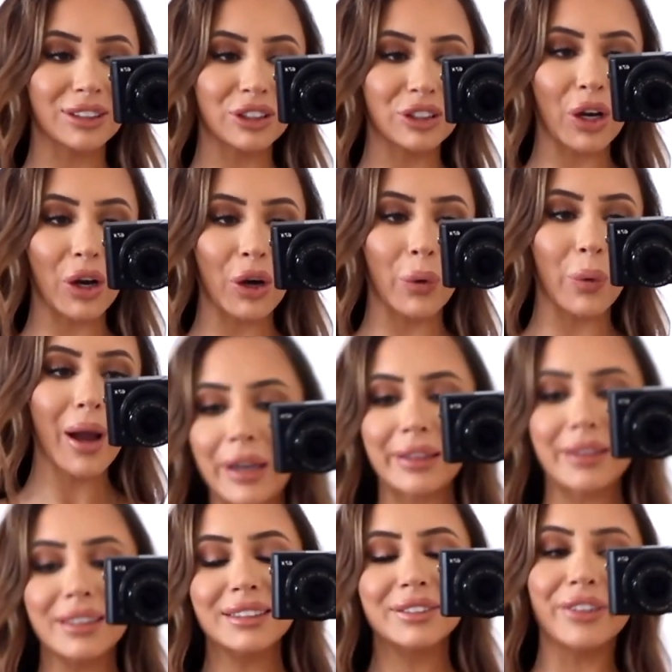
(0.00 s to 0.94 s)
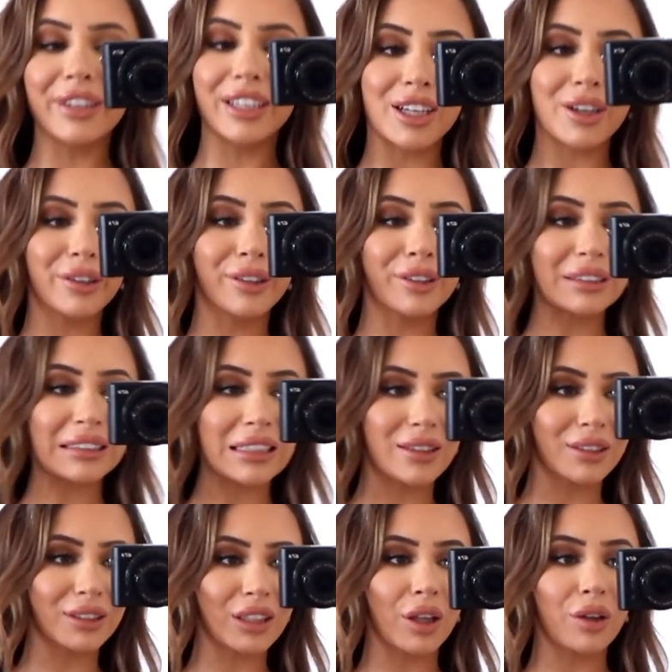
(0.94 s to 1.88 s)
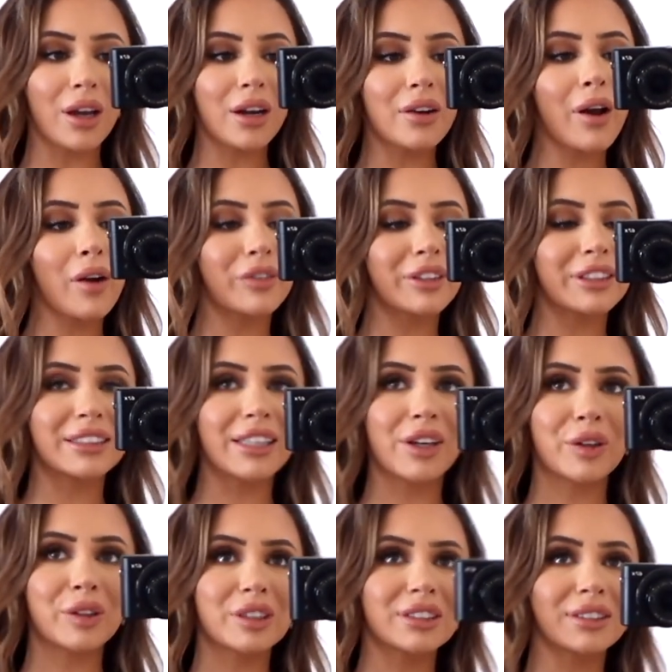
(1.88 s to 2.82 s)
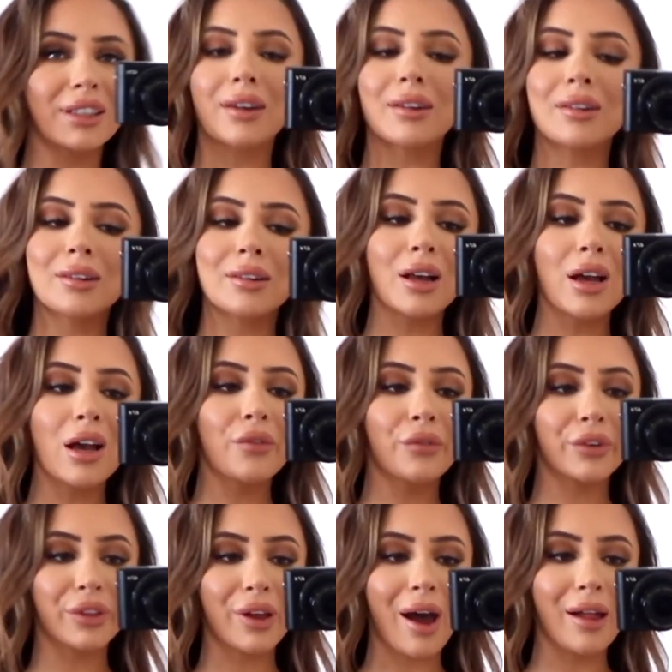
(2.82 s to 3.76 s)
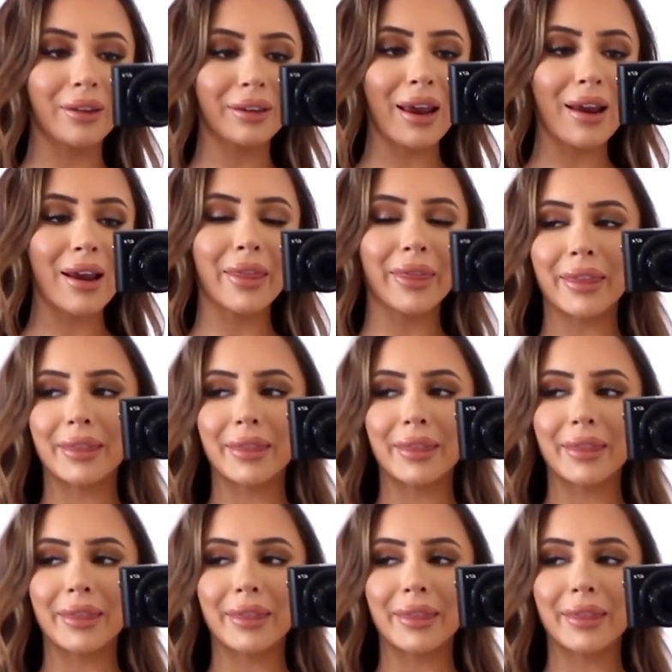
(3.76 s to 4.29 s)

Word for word: So in this video, you'll see there's a lot of outfits that are subtle for the holiday, and